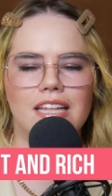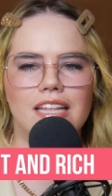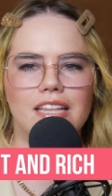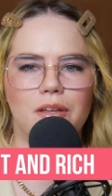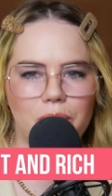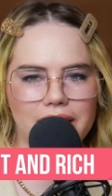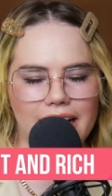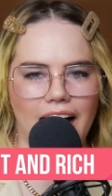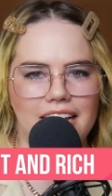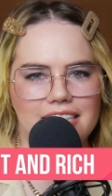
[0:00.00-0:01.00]
The
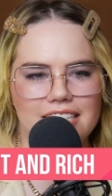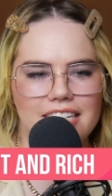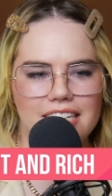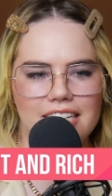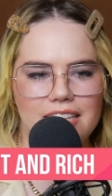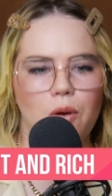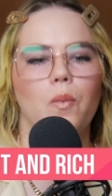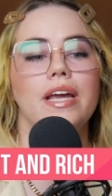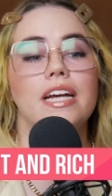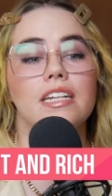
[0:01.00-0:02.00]
Weeknd. The week?